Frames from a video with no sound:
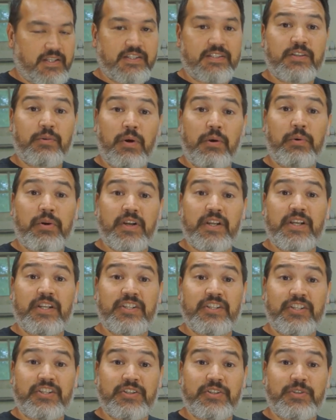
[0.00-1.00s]
So what we're
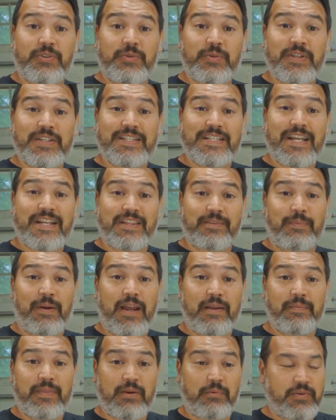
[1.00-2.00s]
gonna do is take the
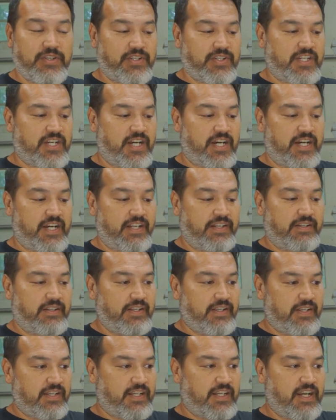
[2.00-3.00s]
pipe that we just cut,
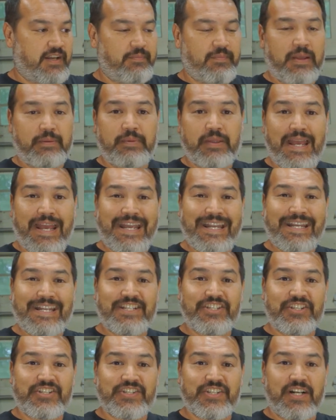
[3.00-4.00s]
cut maybe eight
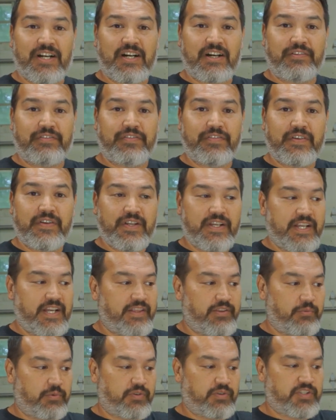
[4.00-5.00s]
inches off,
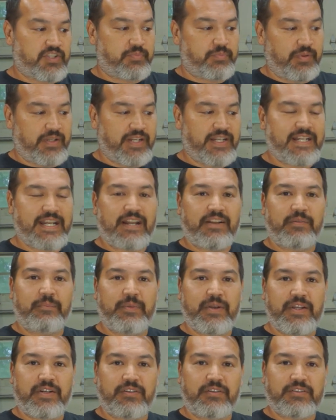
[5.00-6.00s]
and then we're gonna split it down the
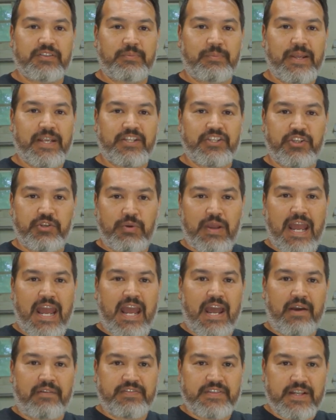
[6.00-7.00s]
middle to make two
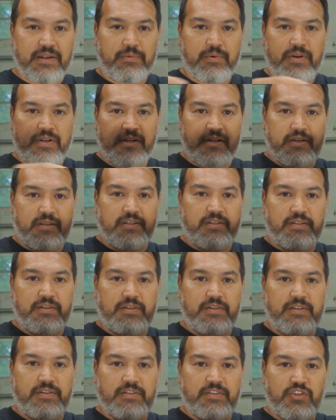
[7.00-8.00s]
halves that we're gonna
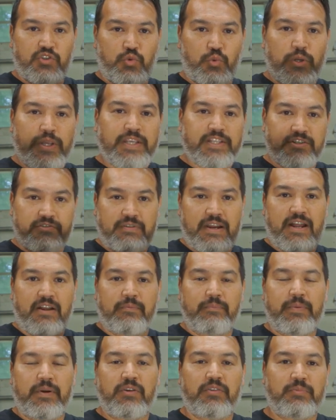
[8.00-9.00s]
squeeze
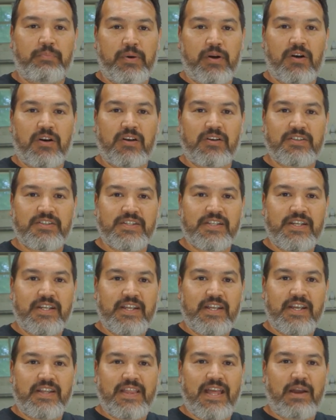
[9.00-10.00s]
around both parts.
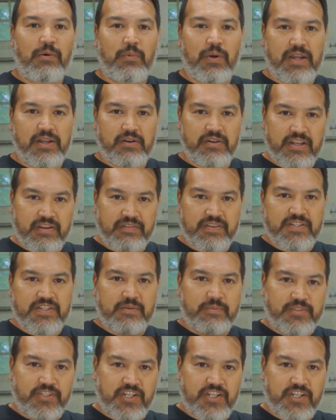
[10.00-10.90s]
And that way it'll give us some